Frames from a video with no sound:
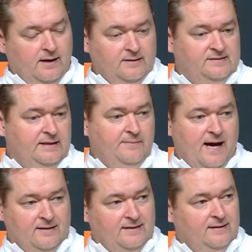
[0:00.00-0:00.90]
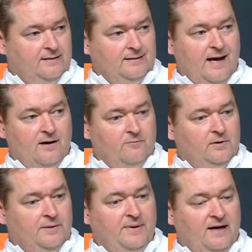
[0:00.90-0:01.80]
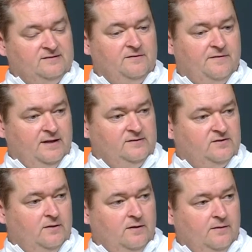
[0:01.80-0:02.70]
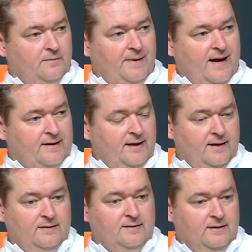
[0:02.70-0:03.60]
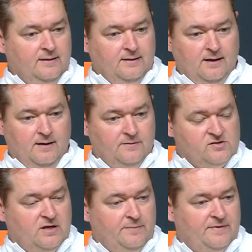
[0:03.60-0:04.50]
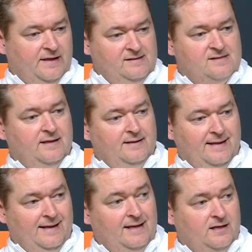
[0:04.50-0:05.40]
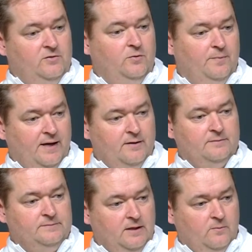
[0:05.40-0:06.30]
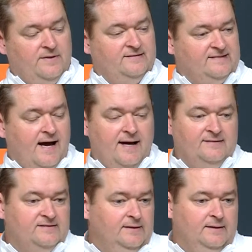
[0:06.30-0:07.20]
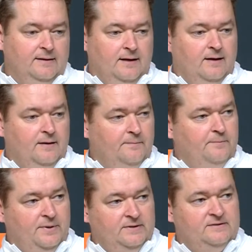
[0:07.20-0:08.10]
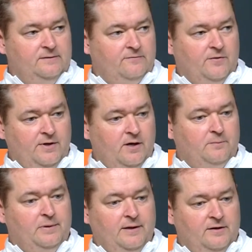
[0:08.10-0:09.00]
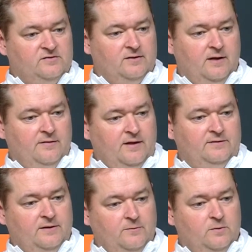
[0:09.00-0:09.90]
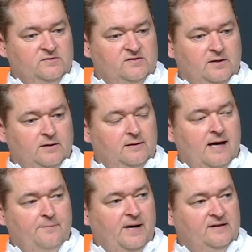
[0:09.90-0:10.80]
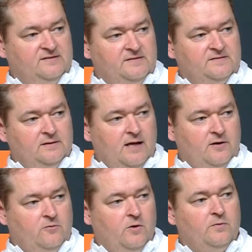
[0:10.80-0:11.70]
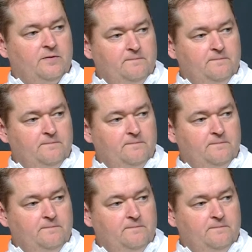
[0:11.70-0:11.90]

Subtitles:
T-Mac did a lot of really positive things on the back end. There's a couple of things that he can do better with his eyes. But for young players, I thought there was a lot of positives and a lot of growth.